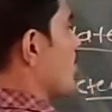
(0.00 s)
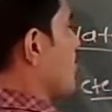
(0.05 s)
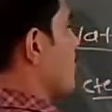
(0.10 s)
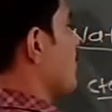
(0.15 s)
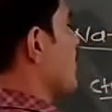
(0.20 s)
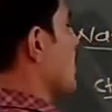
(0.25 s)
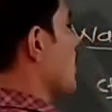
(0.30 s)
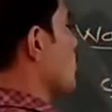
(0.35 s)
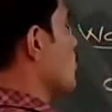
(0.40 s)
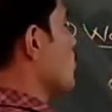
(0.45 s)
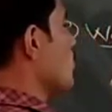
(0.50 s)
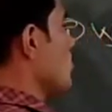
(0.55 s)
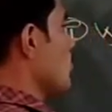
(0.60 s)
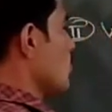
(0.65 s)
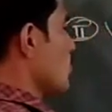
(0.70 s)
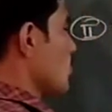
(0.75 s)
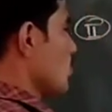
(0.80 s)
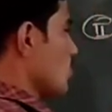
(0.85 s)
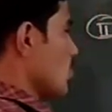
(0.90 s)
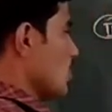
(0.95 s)

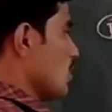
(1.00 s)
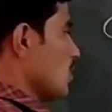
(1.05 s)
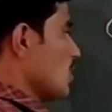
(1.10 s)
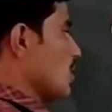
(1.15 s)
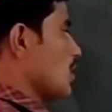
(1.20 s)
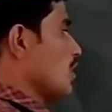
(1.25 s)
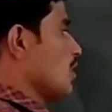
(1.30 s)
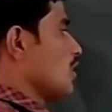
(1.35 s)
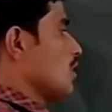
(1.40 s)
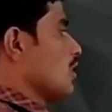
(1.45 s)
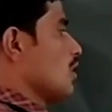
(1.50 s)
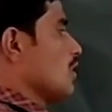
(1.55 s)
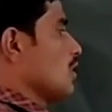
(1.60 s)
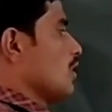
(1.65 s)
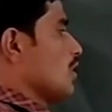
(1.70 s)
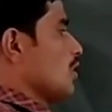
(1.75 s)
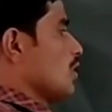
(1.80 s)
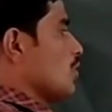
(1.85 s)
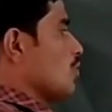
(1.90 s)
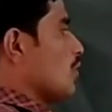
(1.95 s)
Now,
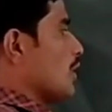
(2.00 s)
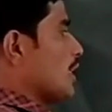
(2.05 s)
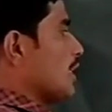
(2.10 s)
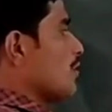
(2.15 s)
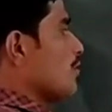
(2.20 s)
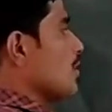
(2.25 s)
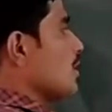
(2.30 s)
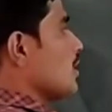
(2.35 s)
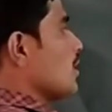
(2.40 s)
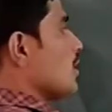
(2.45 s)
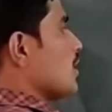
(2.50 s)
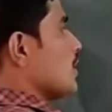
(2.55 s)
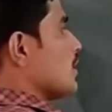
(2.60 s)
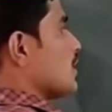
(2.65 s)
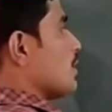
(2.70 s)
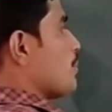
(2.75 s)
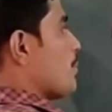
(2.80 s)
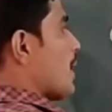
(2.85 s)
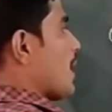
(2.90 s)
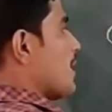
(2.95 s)
whatever
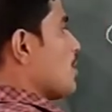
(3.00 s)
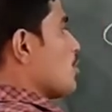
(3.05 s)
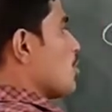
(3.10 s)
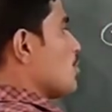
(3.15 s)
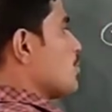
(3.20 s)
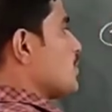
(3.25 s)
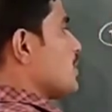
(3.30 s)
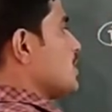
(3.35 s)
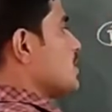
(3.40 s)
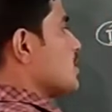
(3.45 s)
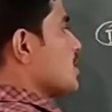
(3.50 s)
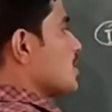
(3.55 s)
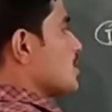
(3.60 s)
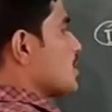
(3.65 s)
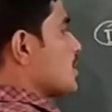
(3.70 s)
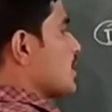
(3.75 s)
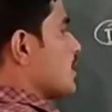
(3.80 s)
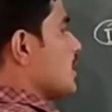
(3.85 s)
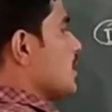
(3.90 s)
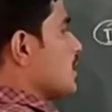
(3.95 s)
the part of
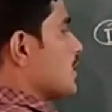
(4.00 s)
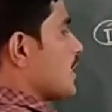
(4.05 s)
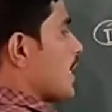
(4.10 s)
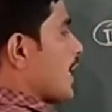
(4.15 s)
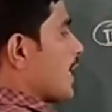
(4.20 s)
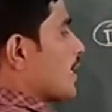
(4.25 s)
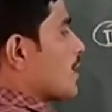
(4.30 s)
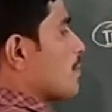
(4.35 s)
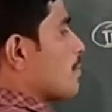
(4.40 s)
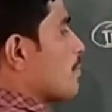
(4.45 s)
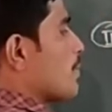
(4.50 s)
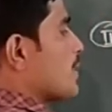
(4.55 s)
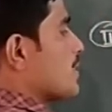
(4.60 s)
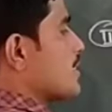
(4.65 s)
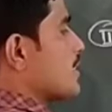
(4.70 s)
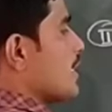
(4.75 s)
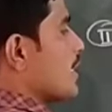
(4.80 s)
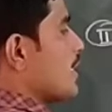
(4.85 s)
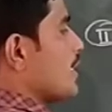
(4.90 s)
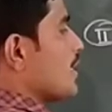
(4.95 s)
this steel tank
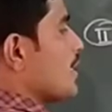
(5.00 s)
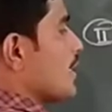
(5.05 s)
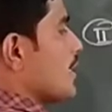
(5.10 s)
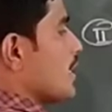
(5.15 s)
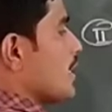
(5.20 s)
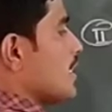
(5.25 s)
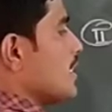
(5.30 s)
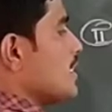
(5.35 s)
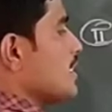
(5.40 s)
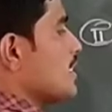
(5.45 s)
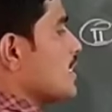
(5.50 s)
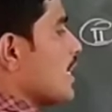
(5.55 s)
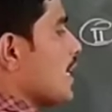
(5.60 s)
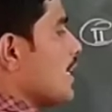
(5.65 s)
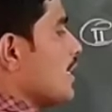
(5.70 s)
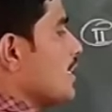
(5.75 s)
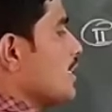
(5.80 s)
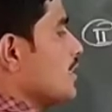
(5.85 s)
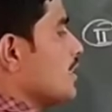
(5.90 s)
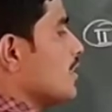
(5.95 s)
present
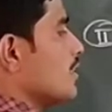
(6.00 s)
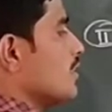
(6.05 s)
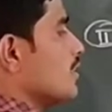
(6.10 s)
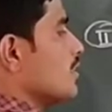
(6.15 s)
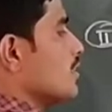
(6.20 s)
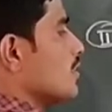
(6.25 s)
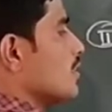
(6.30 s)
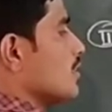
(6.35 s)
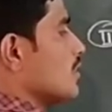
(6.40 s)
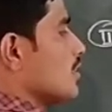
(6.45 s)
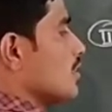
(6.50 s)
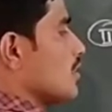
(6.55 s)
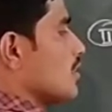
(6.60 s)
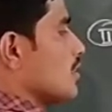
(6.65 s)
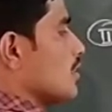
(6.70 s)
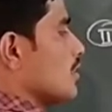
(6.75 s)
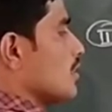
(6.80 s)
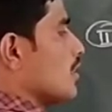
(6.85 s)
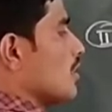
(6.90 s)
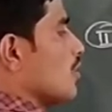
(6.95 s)
inside the
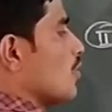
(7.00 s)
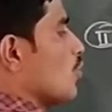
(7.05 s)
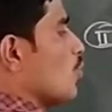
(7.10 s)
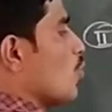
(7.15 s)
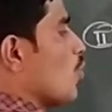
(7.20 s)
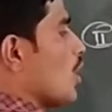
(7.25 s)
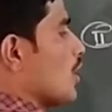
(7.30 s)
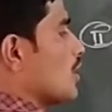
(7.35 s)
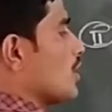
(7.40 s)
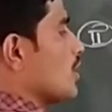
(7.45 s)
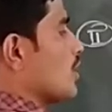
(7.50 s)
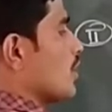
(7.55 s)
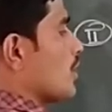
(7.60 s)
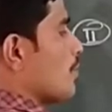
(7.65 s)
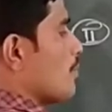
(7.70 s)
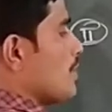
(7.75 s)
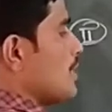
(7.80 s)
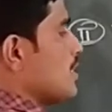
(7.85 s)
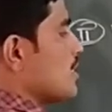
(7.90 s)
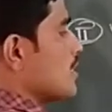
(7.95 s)

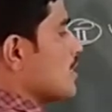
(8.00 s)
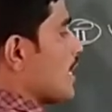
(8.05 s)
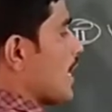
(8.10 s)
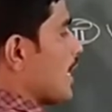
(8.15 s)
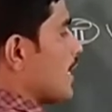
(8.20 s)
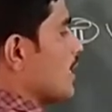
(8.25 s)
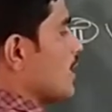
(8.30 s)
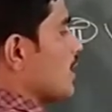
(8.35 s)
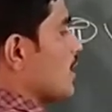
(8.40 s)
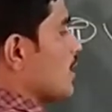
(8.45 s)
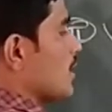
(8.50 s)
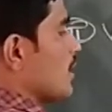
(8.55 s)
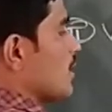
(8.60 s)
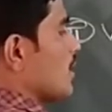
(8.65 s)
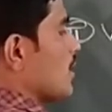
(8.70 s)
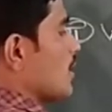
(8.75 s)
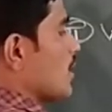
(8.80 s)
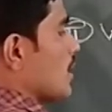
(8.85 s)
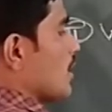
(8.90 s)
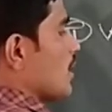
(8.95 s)
water, means that
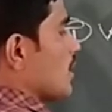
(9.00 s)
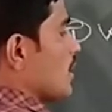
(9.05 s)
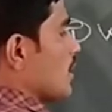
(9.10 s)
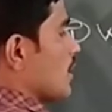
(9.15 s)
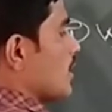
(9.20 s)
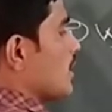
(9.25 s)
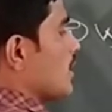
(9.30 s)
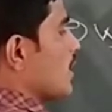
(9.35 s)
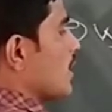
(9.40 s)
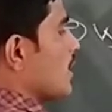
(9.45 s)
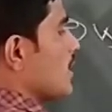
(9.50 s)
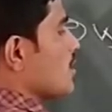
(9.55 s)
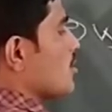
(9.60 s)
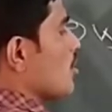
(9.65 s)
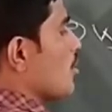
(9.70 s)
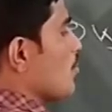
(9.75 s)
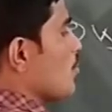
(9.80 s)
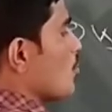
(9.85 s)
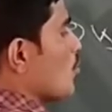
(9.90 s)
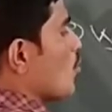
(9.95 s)
in case
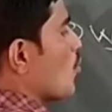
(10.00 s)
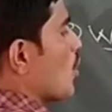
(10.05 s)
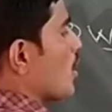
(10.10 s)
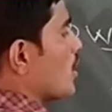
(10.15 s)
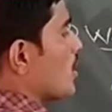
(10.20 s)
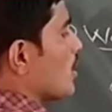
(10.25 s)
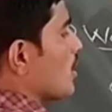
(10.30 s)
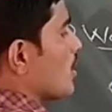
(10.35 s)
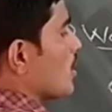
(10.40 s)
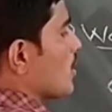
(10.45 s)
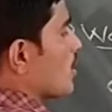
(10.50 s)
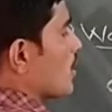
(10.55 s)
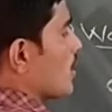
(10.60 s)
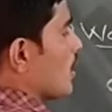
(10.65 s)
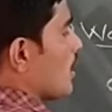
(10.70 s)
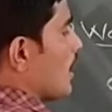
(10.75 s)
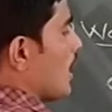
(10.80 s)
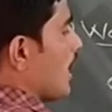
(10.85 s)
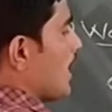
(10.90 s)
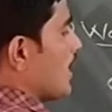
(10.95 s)
of water
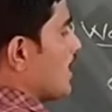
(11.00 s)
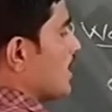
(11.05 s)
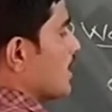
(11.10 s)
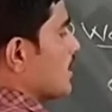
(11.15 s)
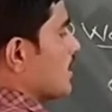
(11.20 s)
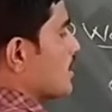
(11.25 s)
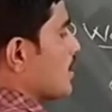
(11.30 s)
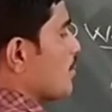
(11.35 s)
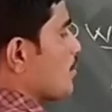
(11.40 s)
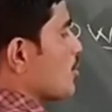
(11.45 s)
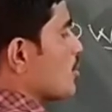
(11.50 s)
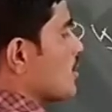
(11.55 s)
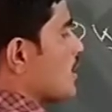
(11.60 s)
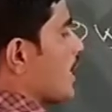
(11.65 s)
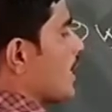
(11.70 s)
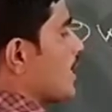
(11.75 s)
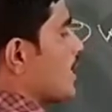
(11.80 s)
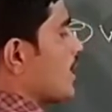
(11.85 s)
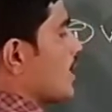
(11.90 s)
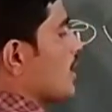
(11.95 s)
line, suppose
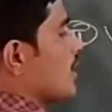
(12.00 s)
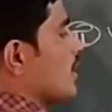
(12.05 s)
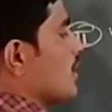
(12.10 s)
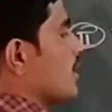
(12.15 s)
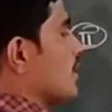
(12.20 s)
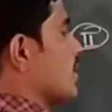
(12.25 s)
that